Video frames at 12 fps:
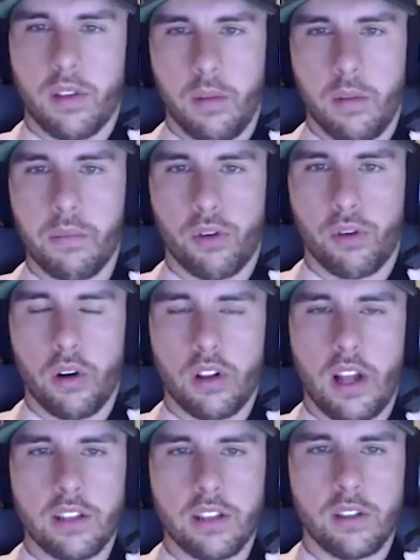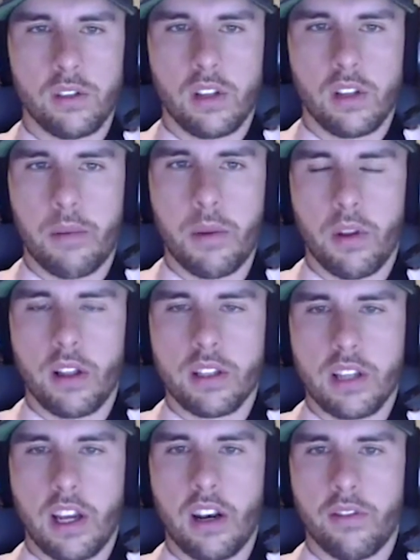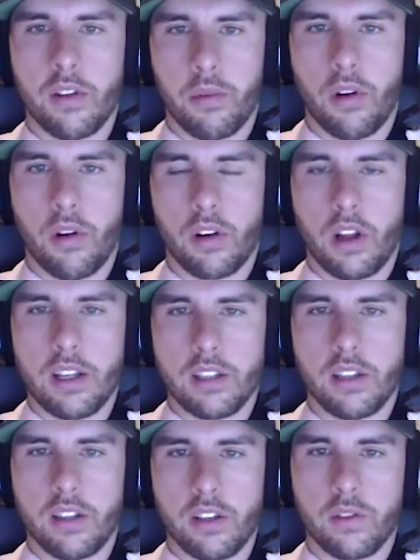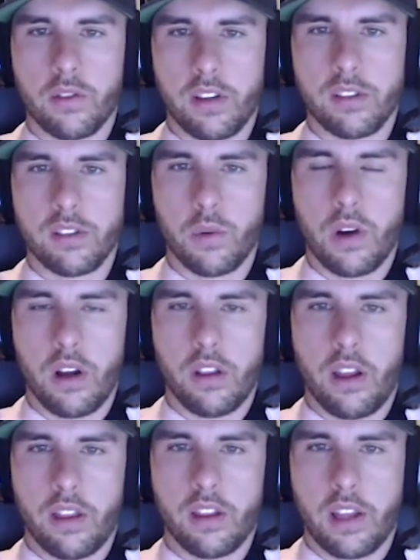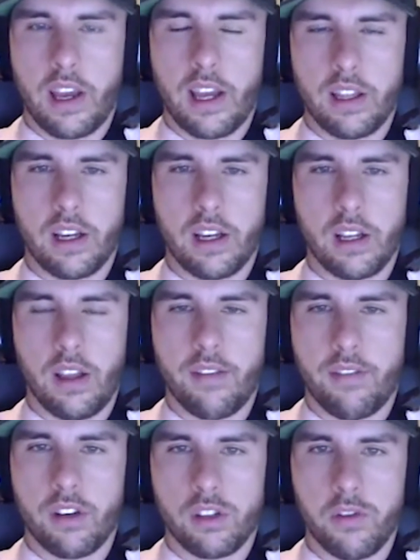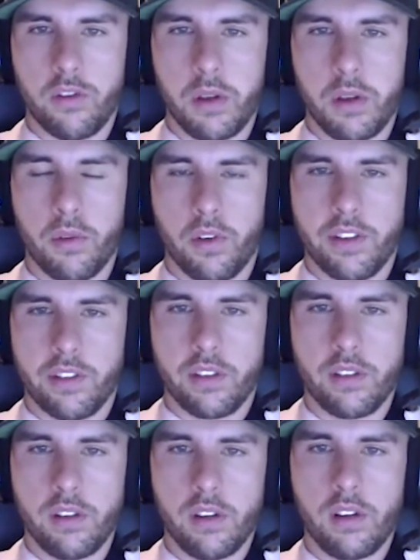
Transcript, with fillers: the pro class, there's a lot of people that signed up for the pro class at this race as well. I think they had like 11 or 12 people racing.